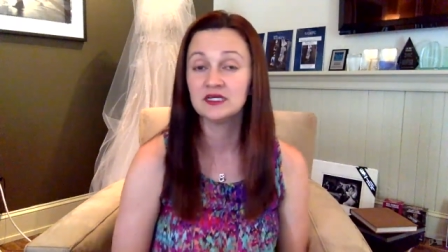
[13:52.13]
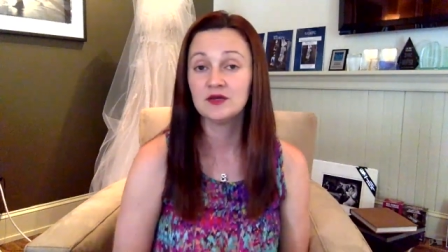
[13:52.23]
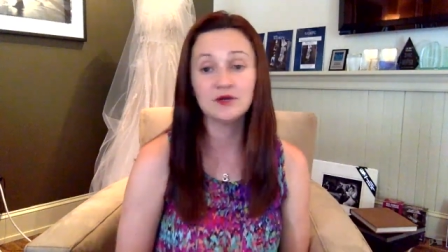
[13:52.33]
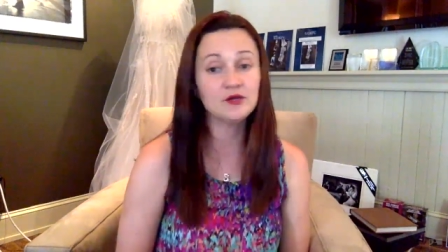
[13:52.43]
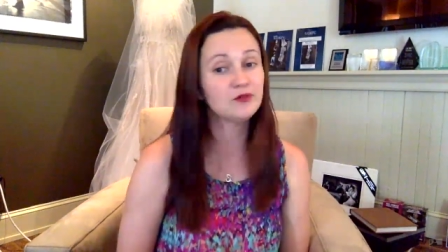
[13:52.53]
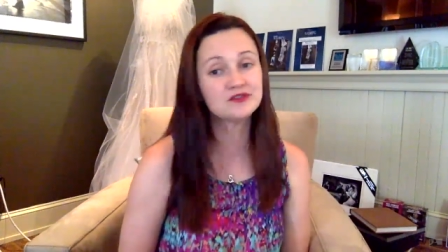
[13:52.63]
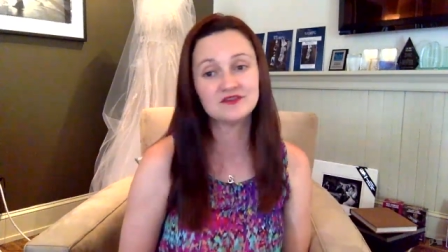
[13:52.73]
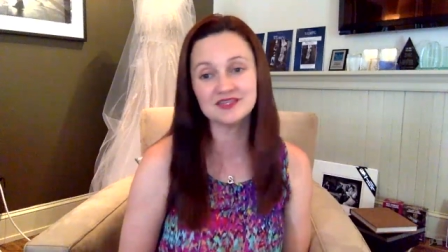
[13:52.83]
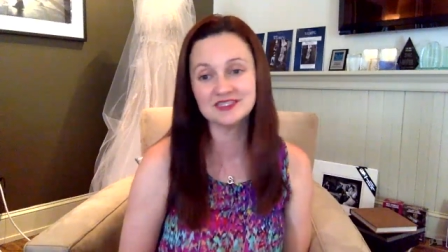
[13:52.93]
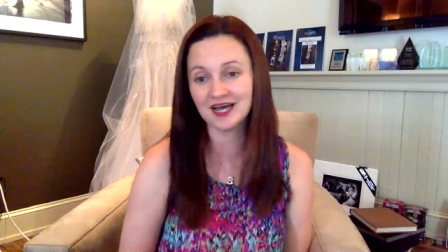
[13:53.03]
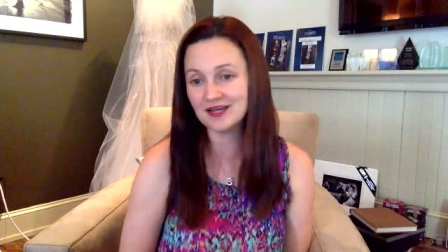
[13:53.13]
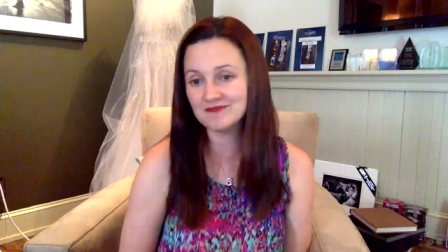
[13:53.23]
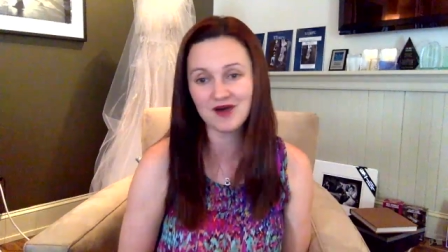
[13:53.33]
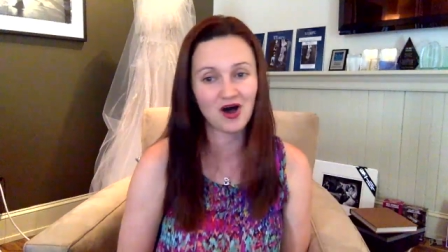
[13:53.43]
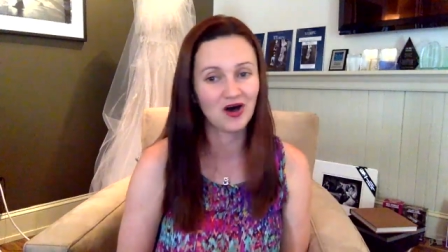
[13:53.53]
But most of the
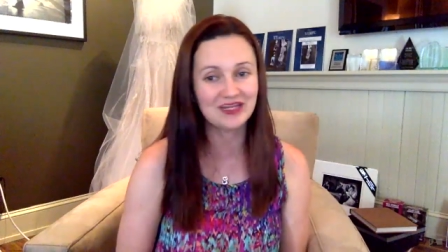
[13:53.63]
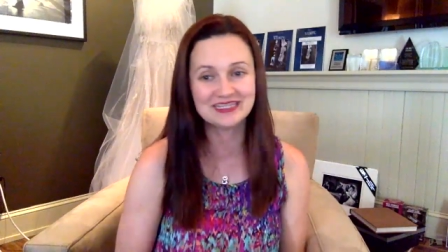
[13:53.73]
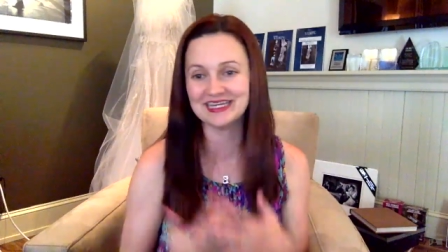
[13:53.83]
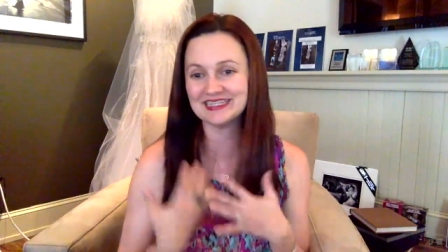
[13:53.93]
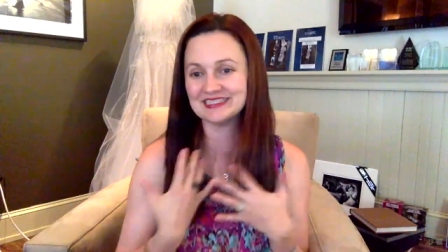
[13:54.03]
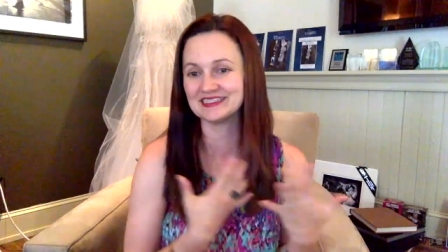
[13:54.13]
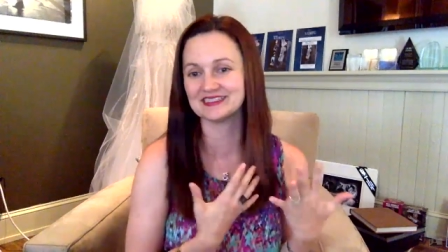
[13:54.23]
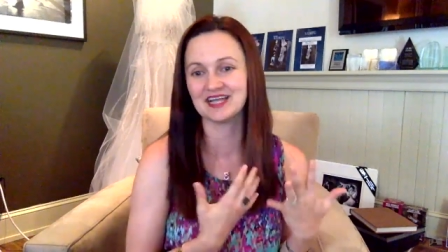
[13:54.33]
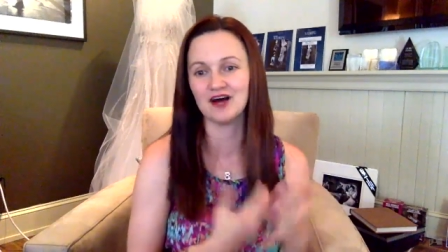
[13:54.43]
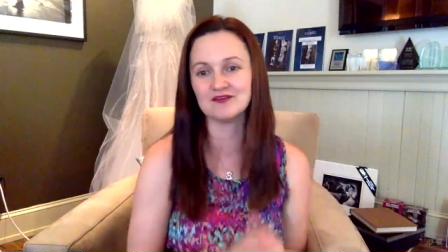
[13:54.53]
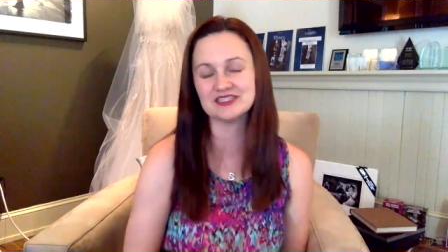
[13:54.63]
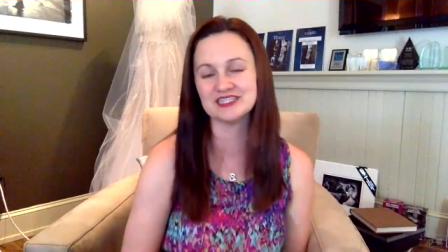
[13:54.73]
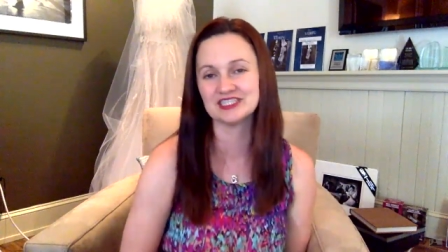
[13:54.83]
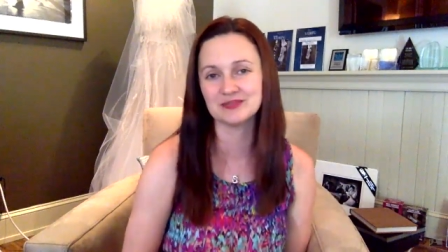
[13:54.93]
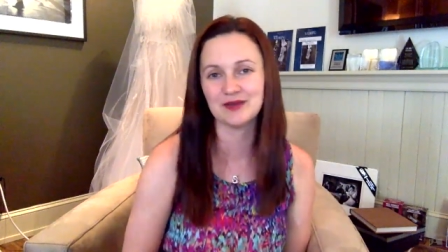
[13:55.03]
time, all it takes is a
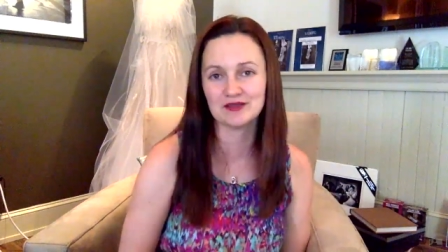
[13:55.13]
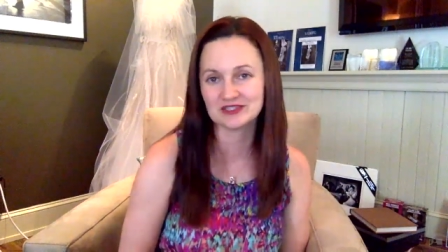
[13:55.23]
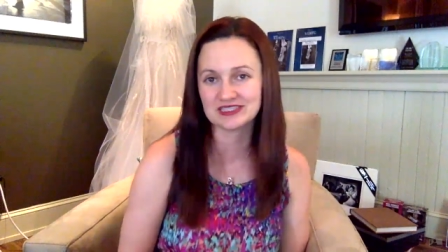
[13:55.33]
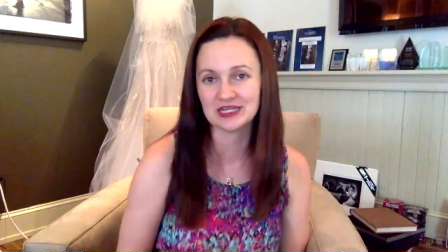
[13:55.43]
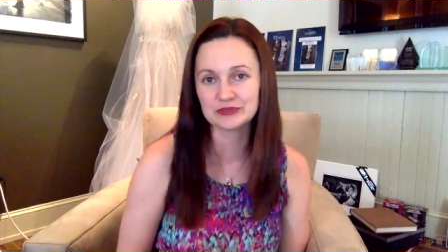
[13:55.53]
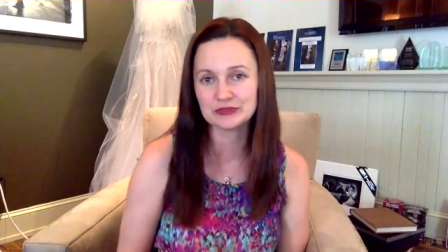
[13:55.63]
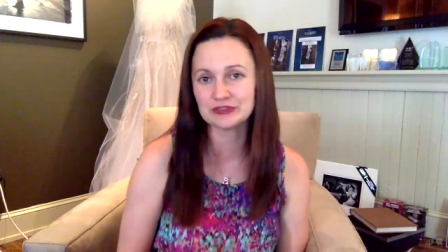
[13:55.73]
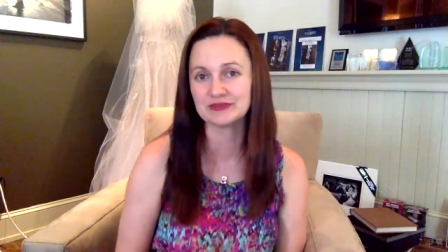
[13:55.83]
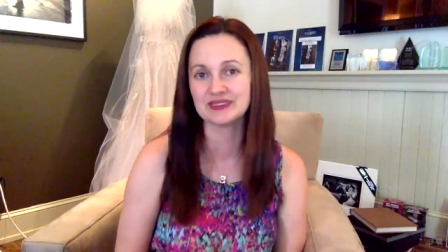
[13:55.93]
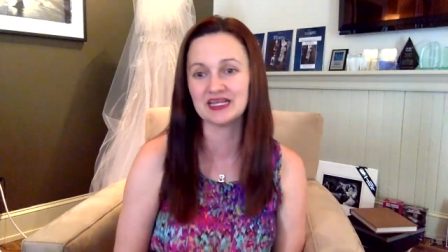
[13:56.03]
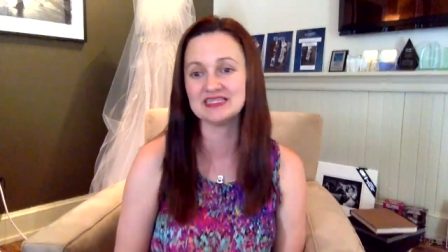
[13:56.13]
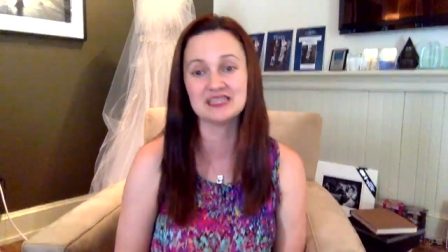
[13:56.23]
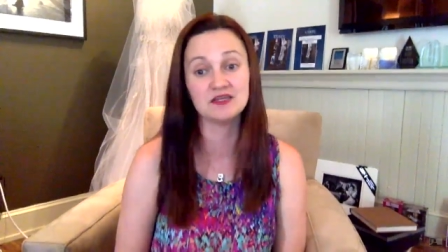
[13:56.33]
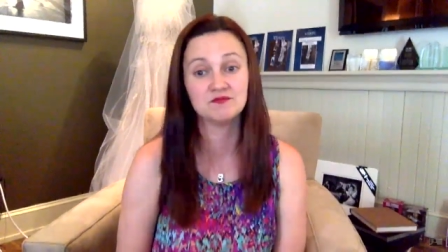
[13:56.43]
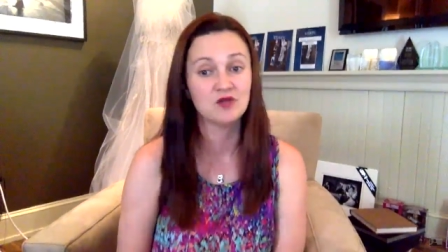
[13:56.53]
conversation about their schedule to realize
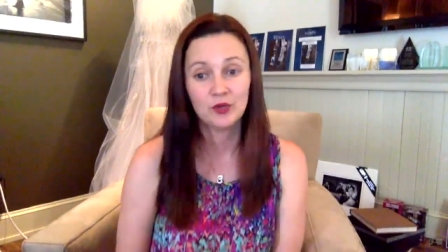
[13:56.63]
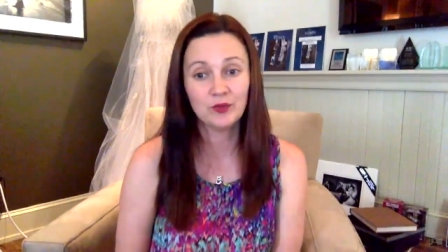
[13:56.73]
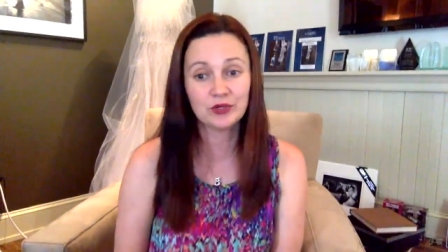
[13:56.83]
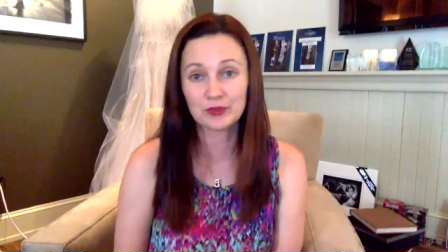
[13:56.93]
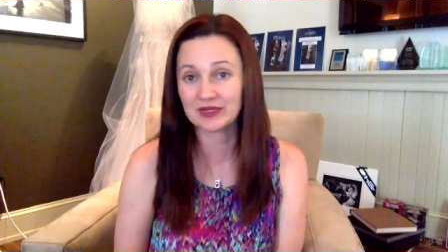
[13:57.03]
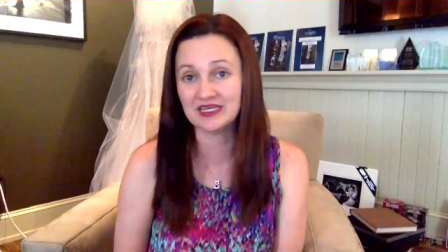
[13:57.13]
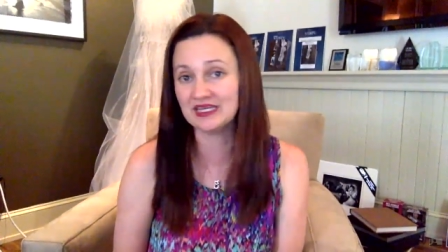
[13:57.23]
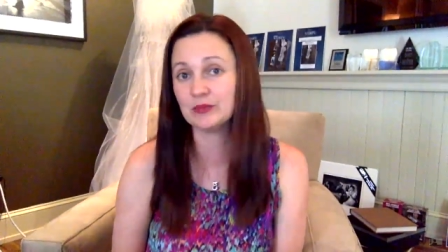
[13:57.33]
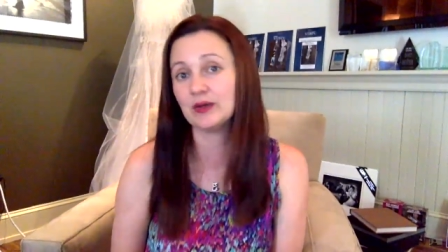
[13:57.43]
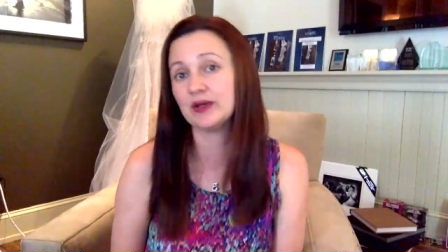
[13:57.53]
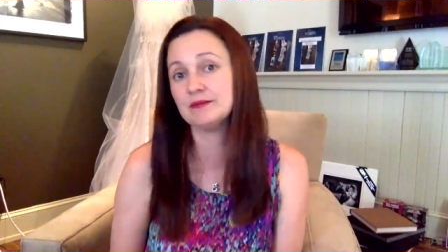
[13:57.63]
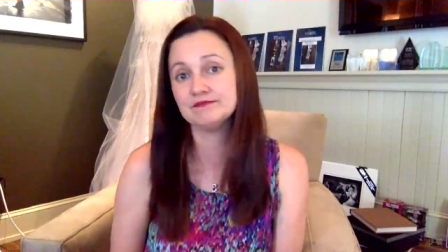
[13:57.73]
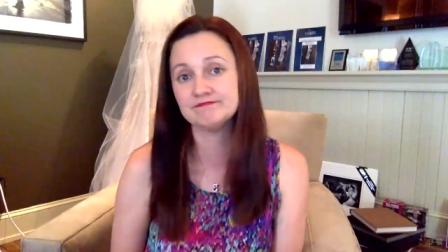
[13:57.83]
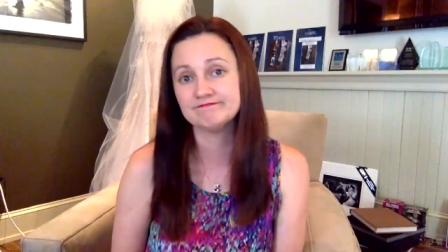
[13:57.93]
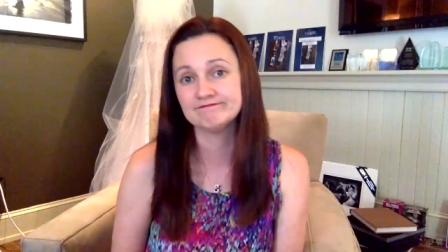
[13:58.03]
that we don't really need one.
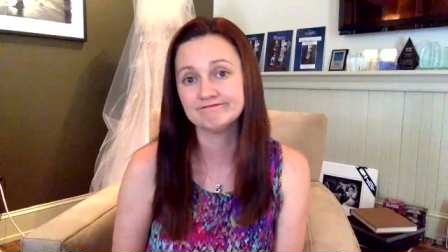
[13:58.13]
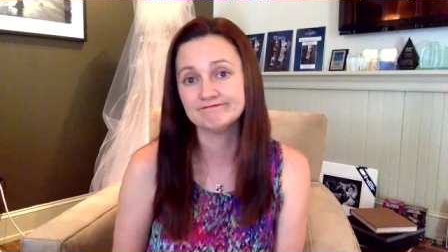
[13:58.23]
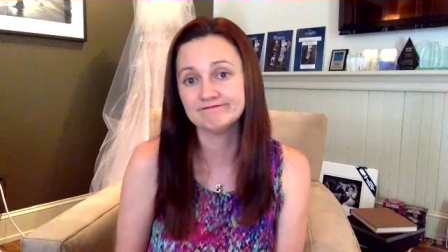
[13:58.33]
Nice.